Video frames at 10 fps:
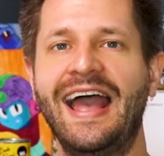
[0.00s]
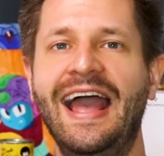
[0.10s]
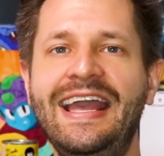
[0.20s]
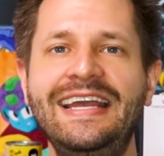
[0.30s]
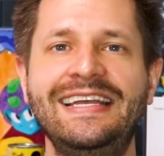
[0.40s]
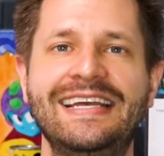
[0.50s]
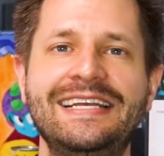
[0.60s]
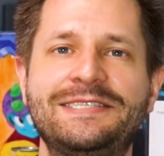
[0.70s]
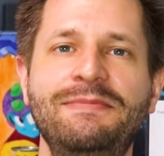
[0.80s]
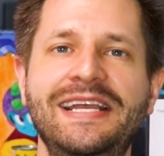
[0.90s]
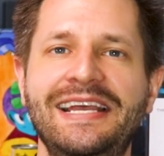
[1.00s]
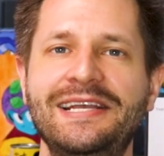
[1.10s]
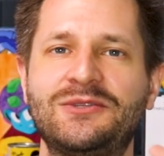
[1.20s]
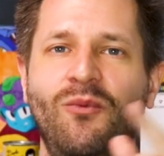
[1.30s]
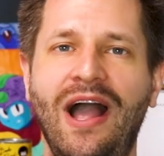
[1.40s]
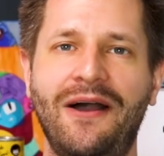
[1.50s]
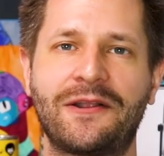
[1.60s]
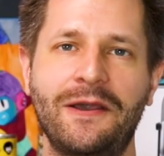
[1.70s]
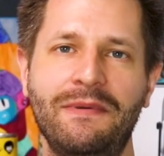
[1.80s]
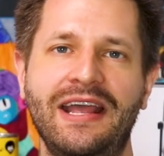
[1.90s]
Hey, it's me, it's
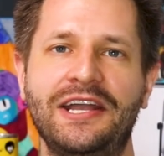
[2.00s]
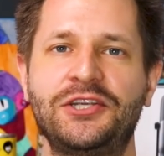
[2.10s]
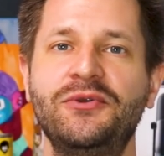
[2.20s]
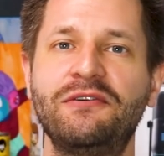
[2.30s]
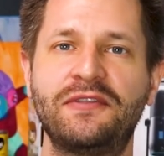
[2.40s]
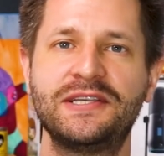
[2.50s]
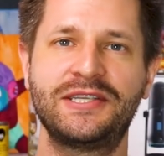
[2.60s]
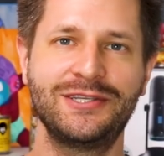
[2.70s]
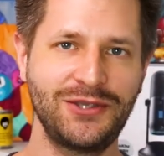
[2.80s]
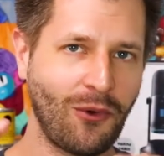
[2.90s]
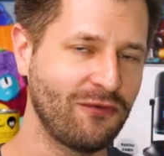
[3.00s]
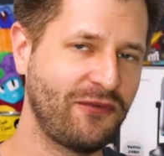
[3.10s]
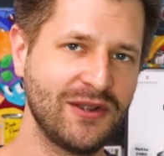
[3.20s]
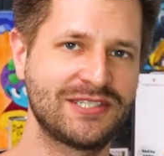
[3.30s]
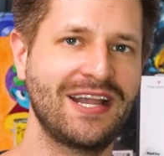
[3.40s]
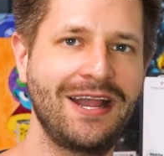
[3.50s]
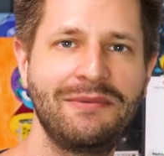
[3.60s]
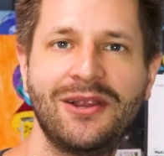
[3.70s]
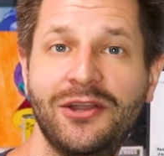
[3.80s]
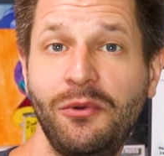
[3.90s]
Wild coming at you, and if this is your first
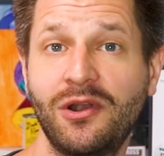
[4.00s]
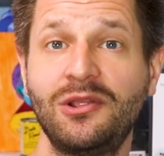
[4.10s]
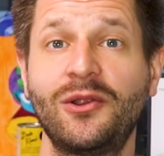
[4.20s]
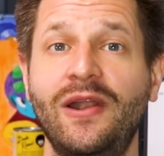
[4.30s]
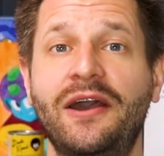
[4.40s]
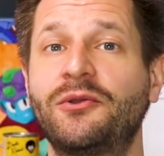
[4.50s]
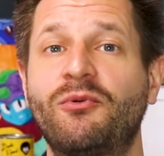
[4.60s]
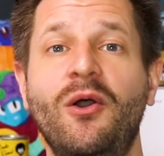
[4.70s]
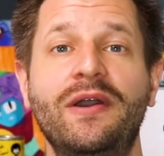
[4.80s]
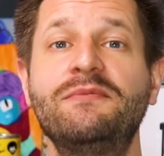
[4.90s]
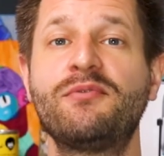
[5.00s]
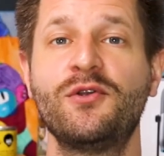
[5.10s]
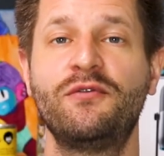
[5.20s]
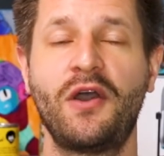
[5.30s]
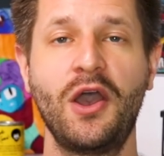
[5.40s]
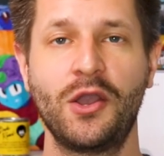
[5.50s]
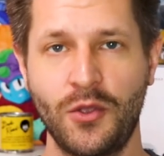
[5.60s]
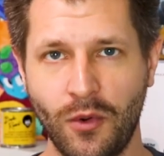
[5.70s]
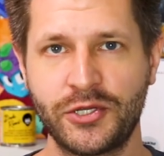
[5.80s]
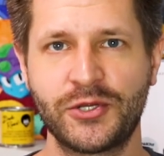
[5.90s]
time here and you want to learn how to grow and improve
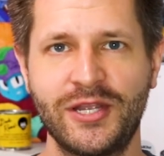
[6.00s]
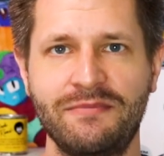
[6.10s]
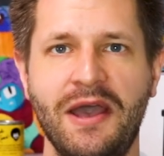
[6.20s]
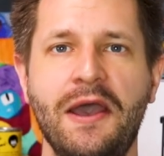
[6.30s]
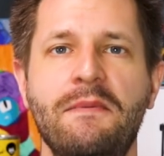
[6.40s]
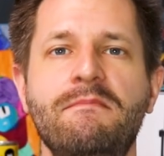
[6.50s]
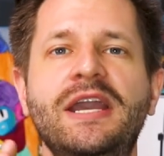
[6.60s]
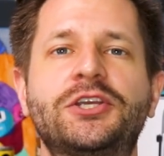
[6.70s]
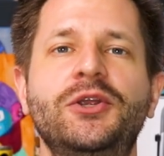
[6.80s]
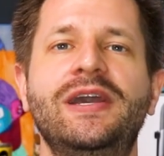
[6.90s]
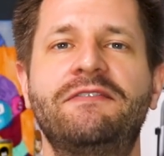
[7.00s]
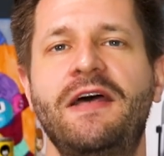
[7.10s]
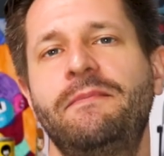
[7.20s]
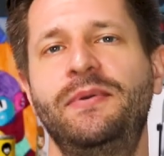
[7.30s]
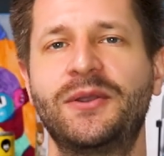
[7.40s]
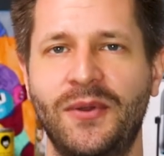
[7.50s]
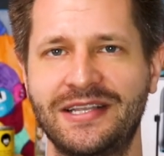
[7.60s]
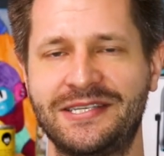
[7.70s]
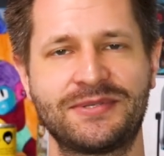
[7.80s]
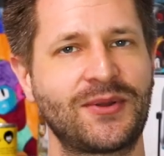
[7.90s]
your stream, make sure you hit that big
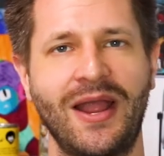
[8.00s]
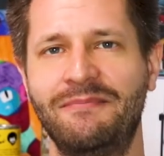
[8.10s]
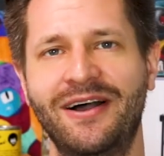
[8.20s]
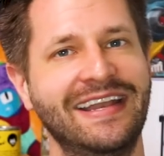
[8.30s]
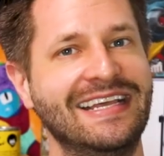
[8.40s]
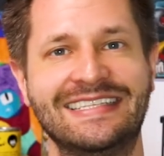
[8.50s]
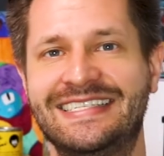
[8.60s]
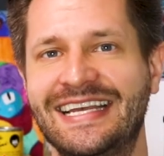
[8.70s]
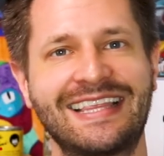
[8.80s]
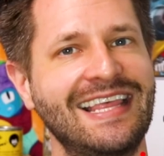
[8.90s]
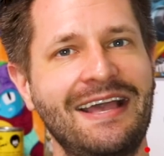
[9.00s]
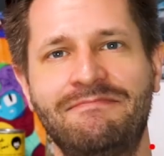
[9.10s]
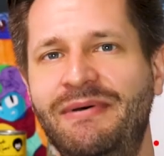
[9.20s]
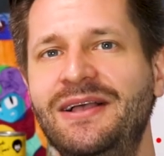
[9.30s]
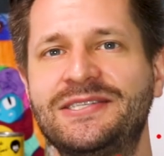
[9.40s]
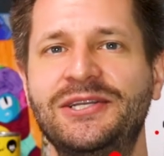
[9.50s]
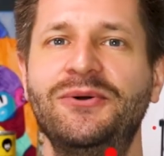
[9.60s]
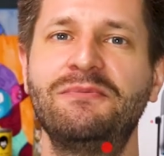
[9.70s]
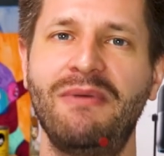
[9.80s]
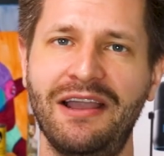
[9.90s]
red subscribe button and tick that bell so you
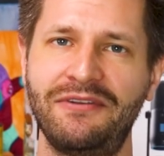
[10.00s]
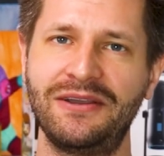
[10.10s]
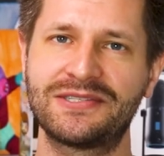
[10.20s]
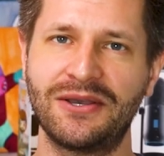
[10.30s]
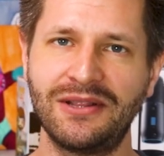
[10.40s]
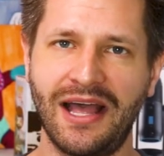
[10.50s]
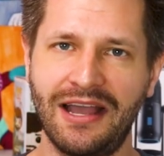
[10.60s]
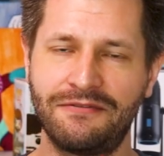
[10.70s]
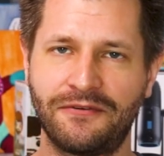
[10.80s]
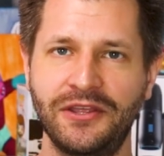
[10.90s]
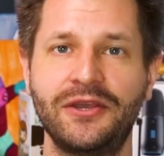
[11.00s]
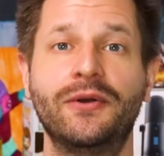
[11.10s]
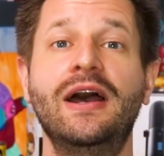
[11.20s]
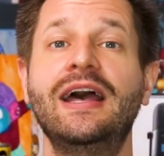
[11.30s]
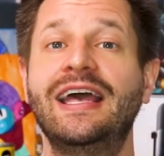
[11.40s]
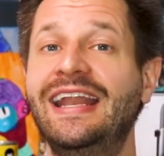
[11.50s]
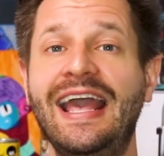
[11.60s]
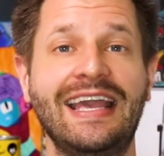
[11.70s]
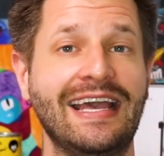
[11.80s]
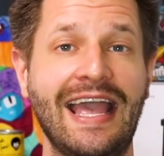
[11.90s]
know when my videos go live for you. And
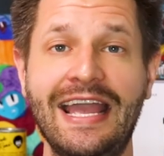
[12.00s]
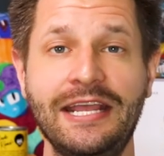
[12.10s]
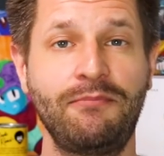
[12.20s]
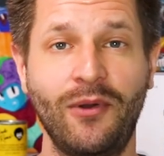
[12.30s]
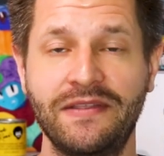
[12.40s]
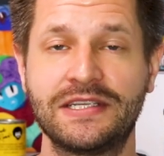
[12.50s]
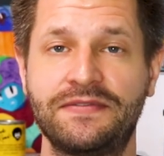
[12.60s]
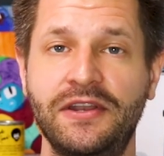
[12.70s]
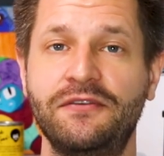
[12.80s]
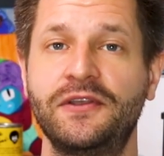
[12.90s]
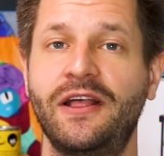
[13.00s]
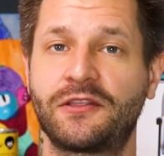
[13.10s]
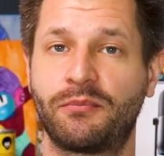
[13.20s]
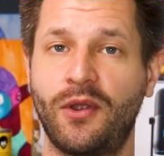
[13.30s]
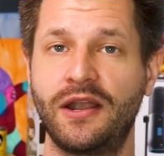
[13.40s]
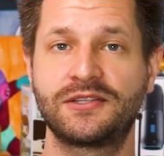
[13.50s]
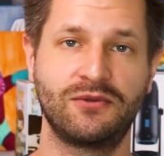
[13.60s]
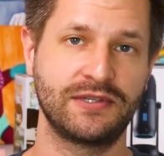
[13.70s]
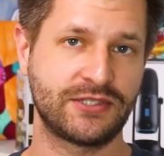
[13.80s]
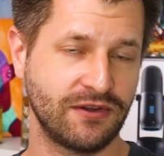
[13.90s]
hey, at any point in this video, if you like the product
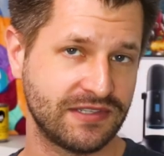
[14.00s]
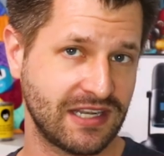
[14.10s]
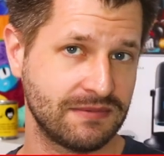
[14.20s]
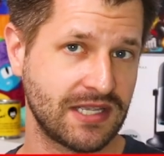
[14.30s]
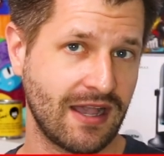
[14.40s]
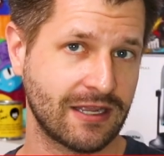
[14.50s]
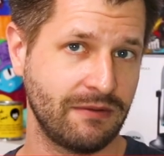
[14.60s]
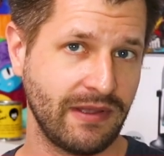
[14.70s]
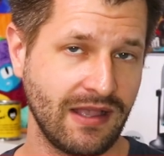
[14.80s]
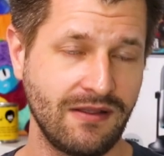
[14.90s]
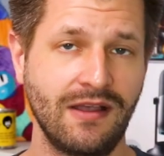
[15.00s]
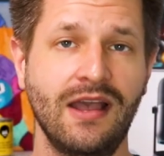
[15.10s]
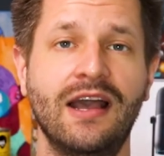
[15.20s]
or the service that I'm talking about,